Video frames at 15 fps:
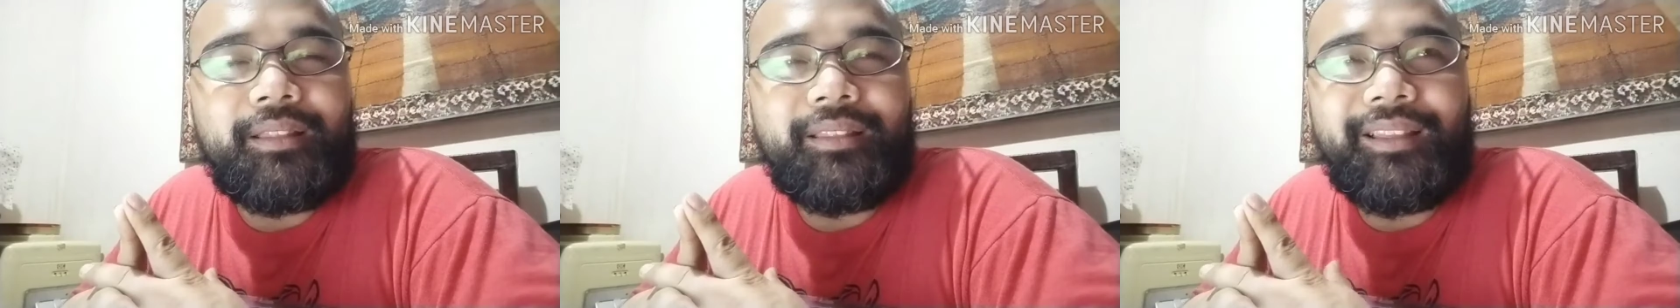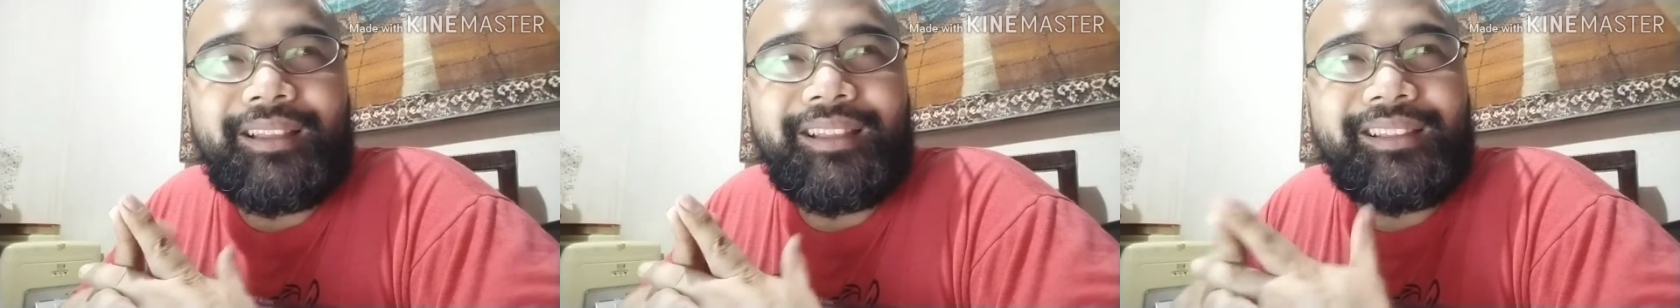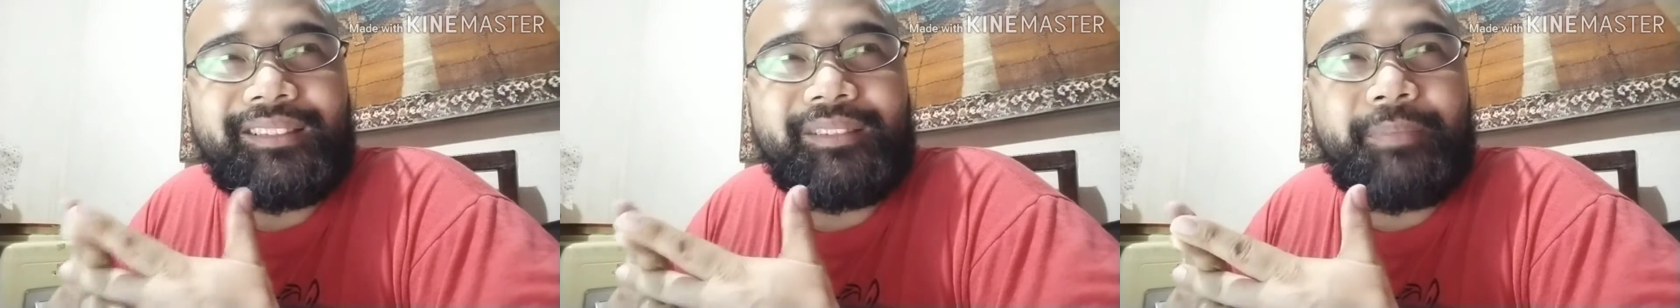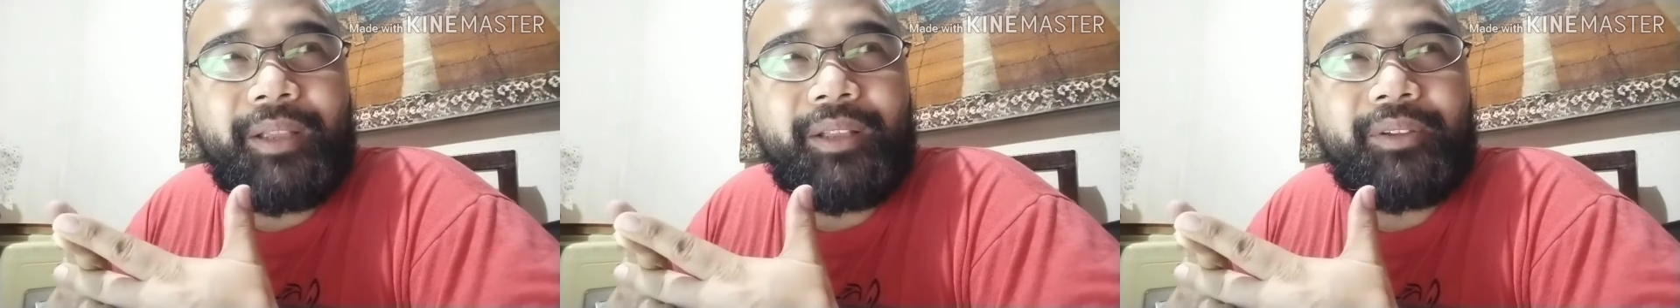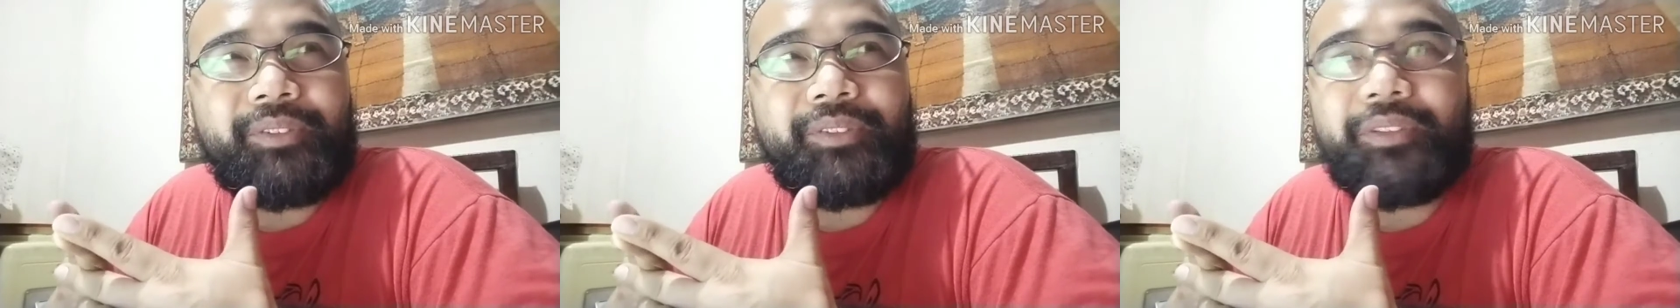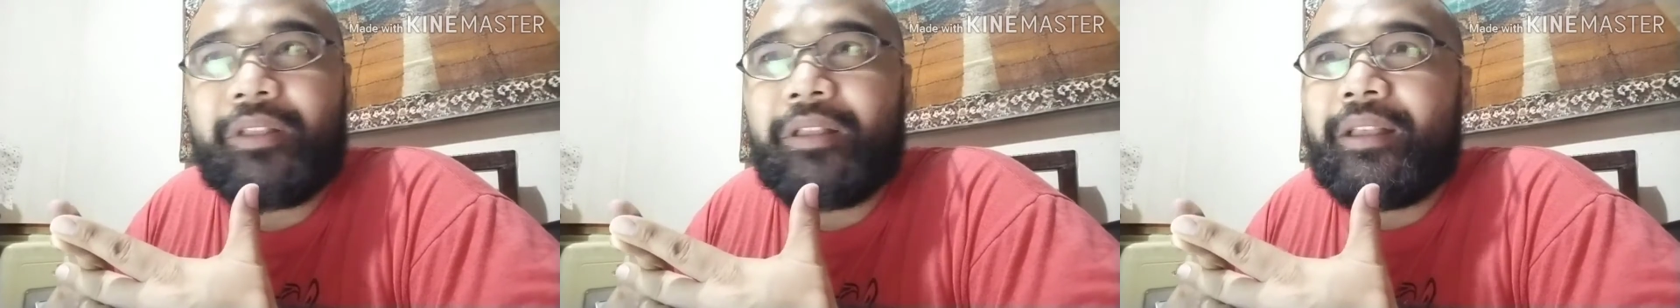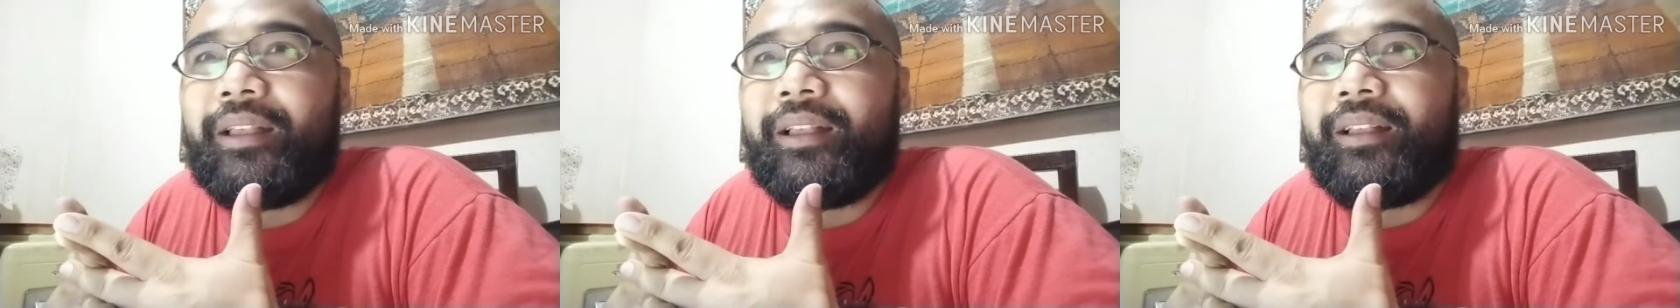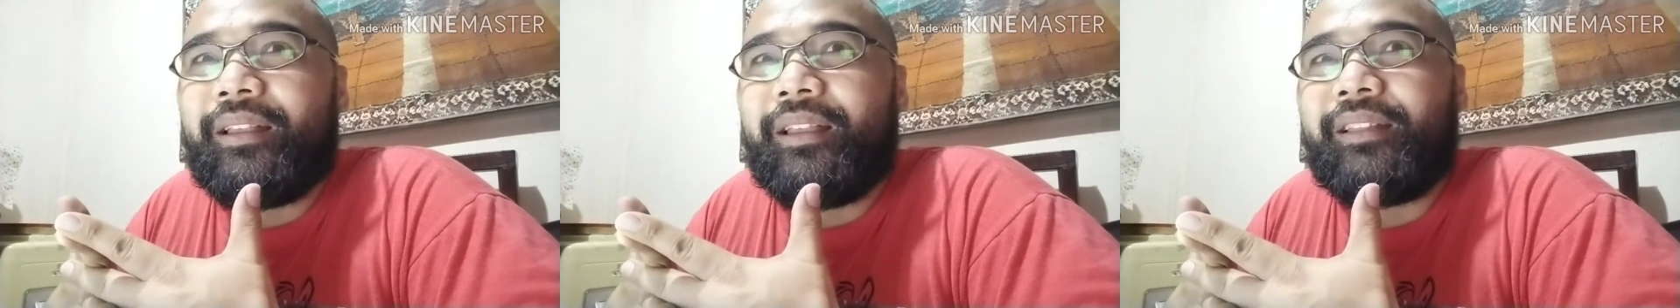I think it's because
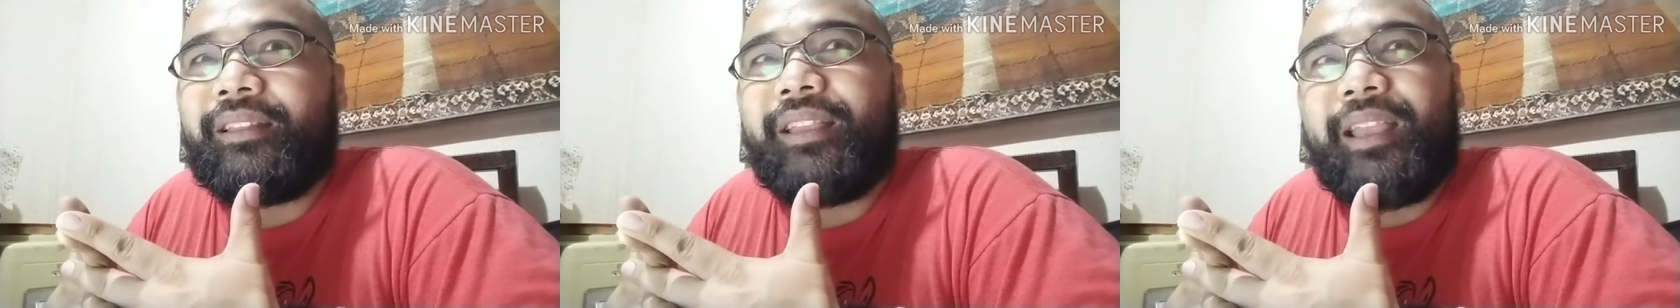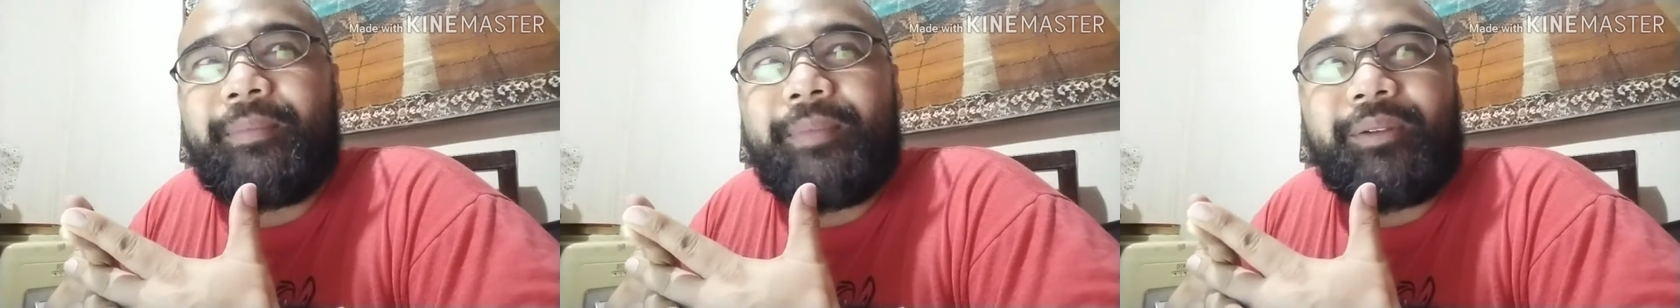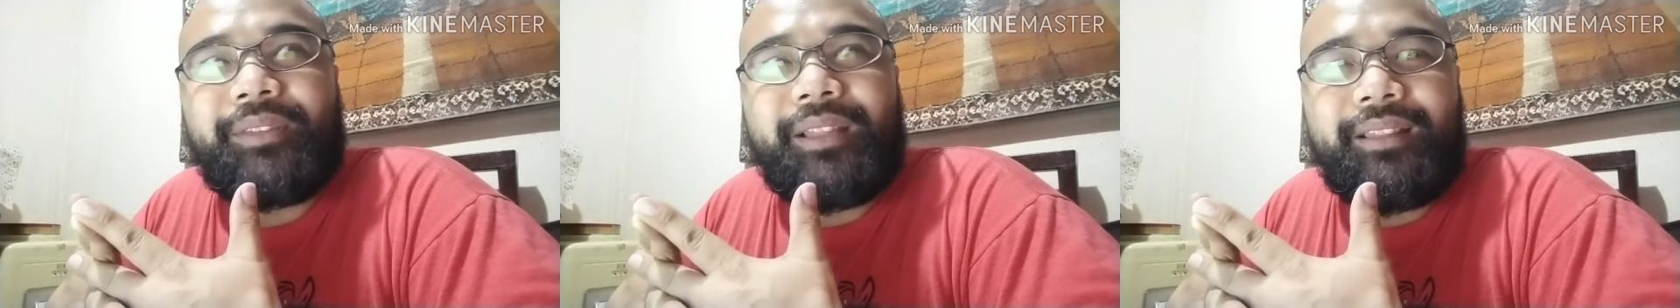it came out,